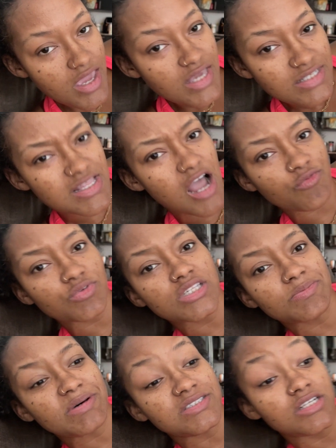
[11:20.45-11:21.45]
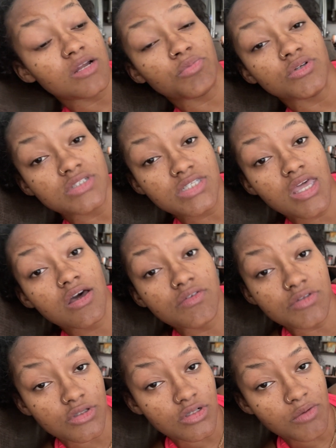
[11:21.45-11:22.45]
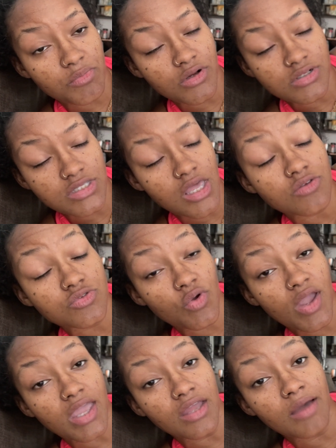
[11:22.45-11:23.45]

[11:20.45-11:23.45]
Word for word: It's not really about the number on the scale. Even though the number on the scale is great.